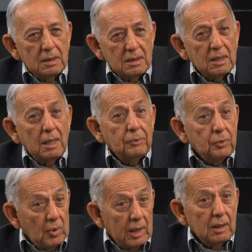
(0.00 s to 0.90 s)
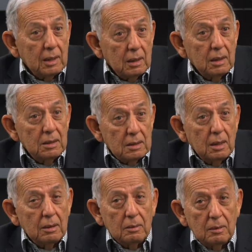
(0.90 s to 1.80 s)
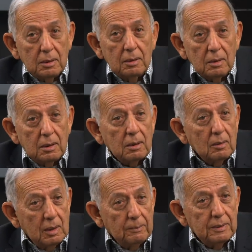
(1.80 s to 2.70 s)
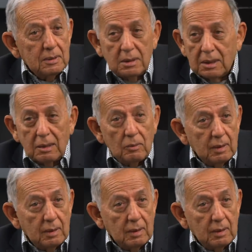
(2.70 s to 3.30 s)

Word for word: To stop threatening each other with nuclear weapons, to get